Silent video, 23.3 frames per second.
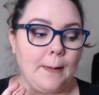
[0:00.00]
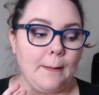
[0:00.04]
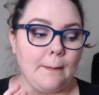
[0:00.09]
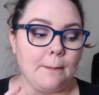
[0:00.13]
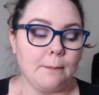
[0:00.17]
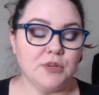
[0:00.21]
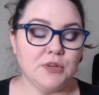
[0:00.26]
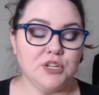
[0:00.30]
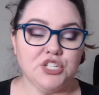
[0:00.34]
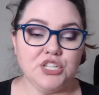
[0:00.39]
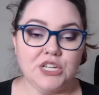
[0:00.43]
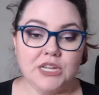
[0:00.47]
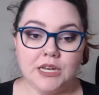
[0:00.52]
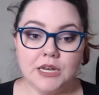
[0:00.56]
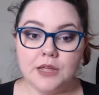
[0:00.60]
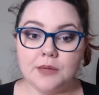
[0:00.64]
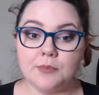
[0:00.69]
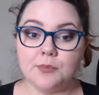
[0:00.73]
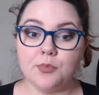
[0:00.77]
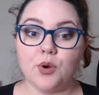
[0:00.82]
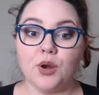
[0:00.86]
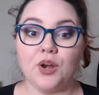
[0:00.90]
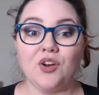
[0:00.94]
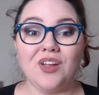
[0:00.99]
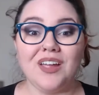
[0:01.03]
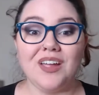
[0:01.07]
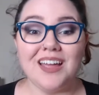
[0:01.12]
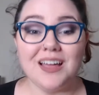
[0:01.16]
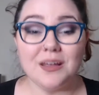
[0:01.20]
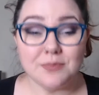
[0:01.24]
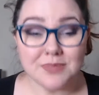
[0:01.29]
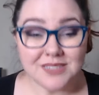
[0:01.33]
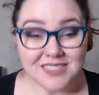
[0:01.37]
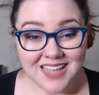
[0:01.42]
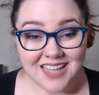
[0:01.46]
Machine Embroidery
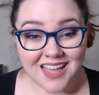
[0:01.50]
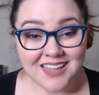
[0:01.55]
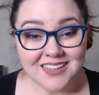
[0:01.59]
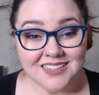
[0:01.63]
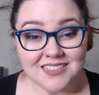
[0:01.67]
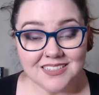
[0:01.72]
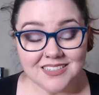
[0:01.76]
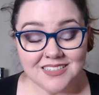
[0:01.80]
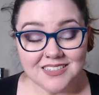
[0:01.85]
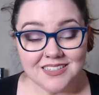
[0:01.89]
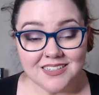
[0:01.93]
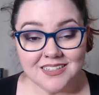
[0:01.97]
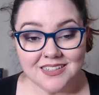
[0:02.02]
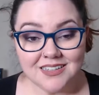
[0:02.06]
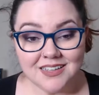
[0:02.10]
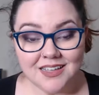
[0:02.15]
Obsessed